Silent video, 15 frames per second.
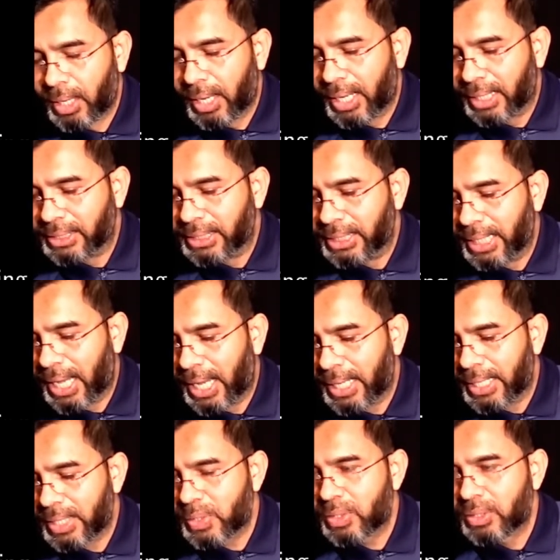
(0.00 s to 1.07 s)
and Ti
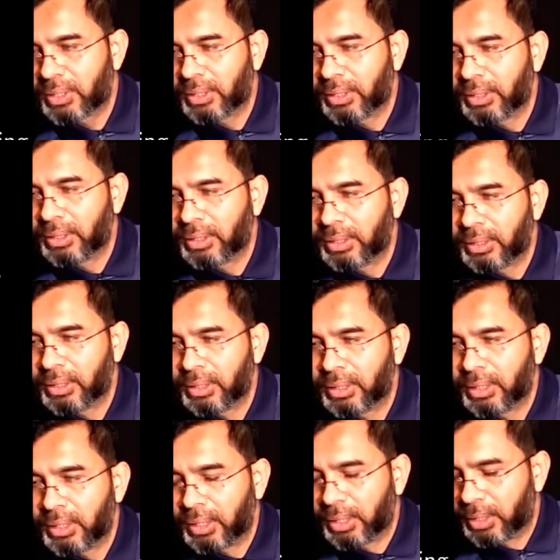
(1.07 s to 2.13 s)
is
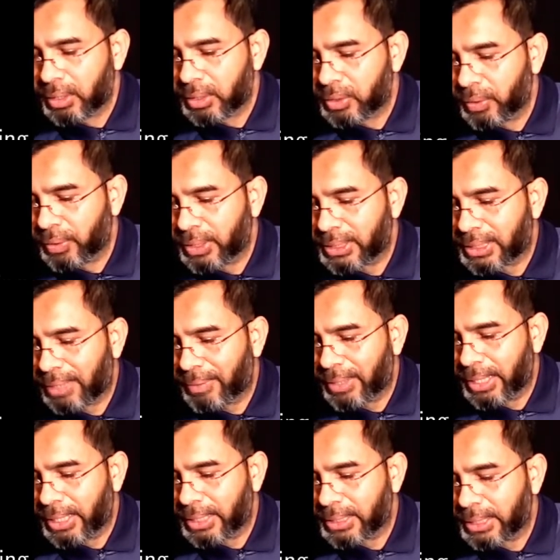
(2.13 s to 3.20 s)
27
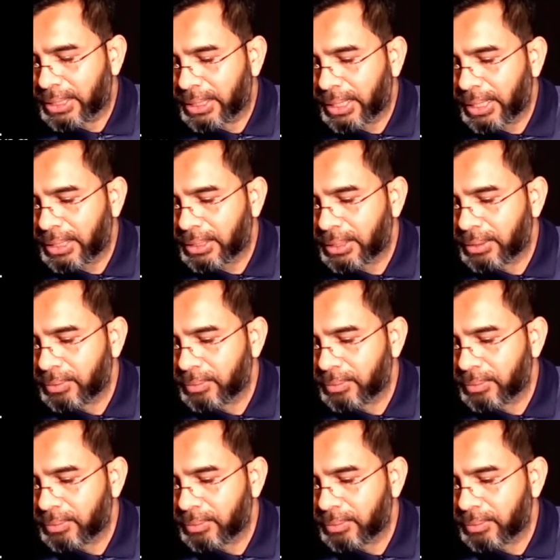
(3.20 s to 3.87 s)
degrees centigrade.